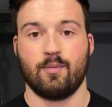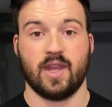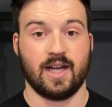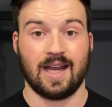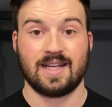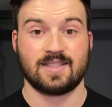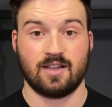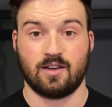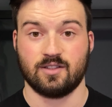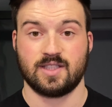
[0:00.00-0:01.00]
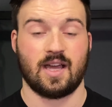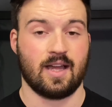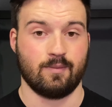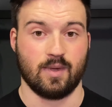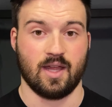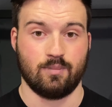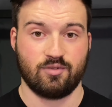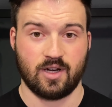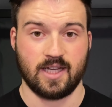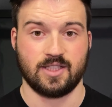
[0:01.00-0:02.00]
They last a long time. They're
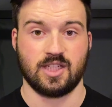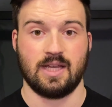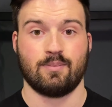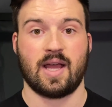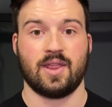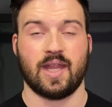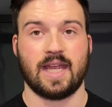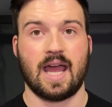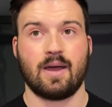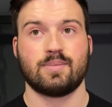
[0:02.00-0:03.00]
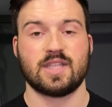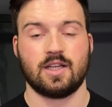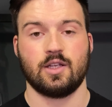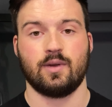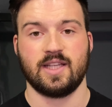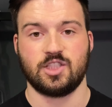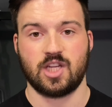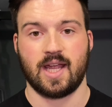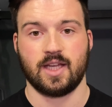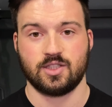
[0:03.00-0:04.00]
pretty cheap and they absolutely
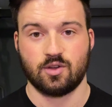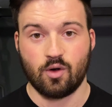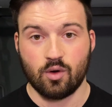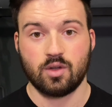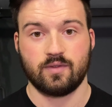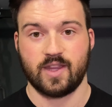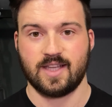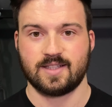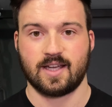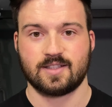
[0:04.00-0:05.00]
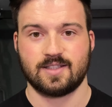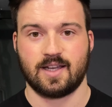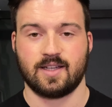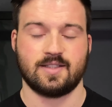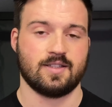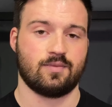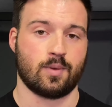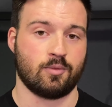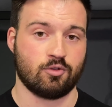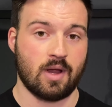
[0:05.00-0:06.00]
change all of these exercises
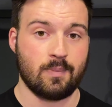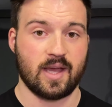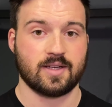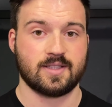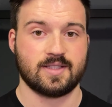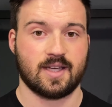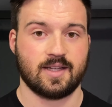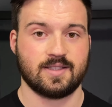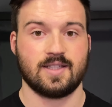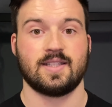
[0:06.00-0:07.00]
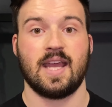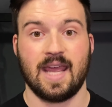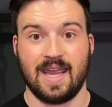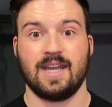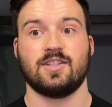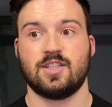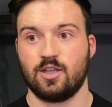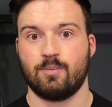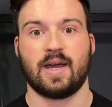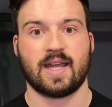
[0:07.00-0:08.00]
from grip exercises
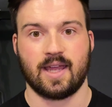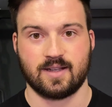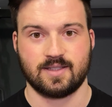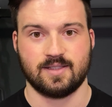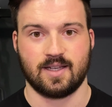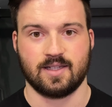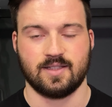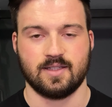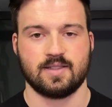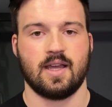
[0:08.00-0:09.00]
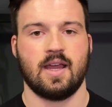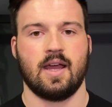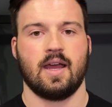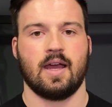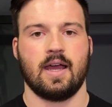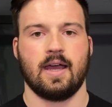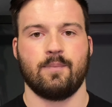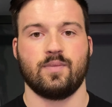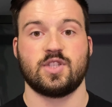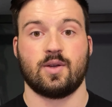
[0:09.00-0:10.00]
into back exercises.
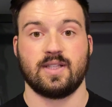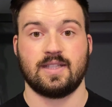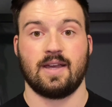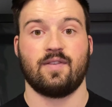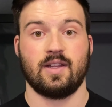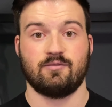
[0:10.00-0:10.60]
So I definitely